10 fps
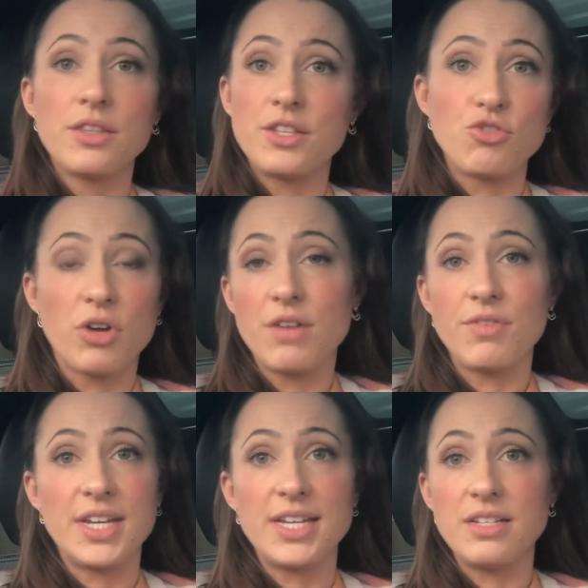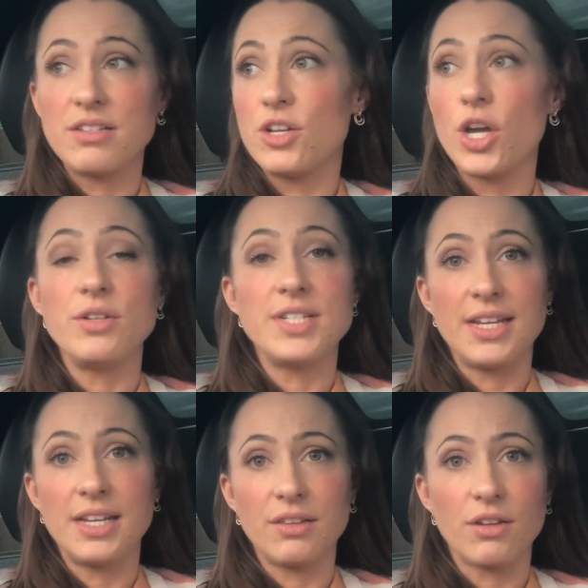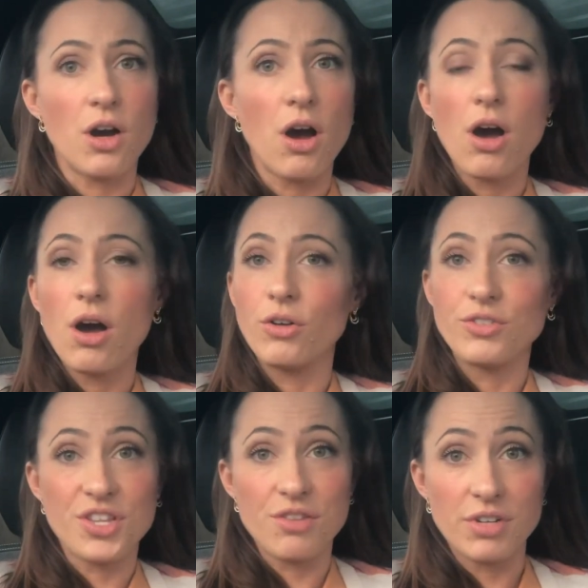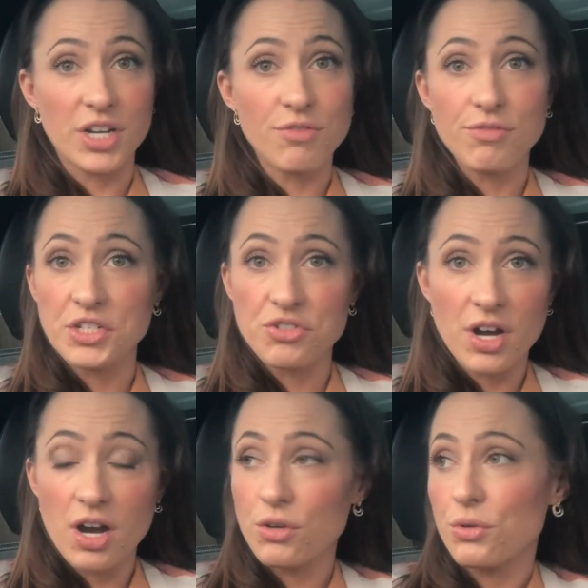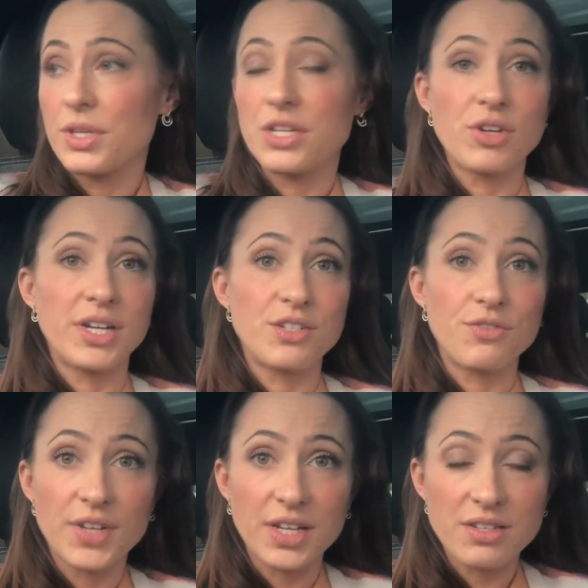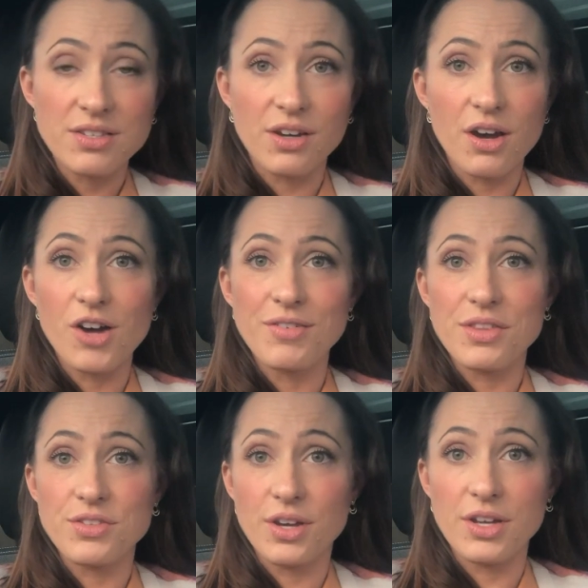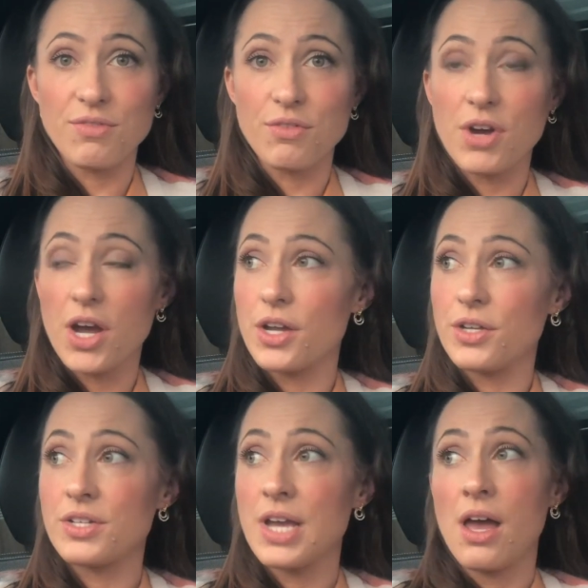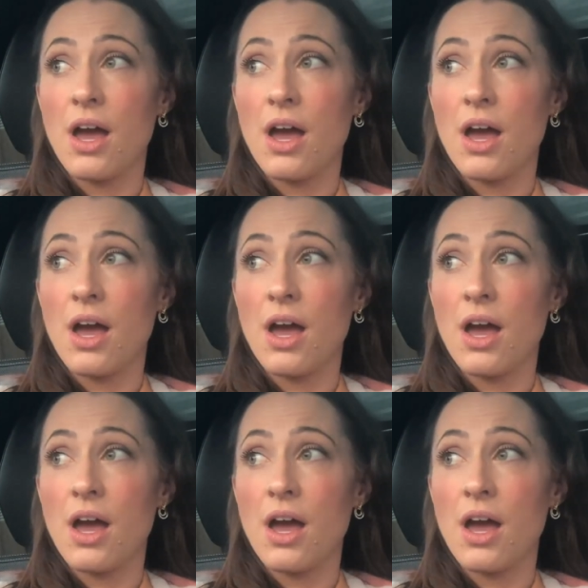the driver is loading the car onto the recovery truck or they're trying to fix the car at the side of the road,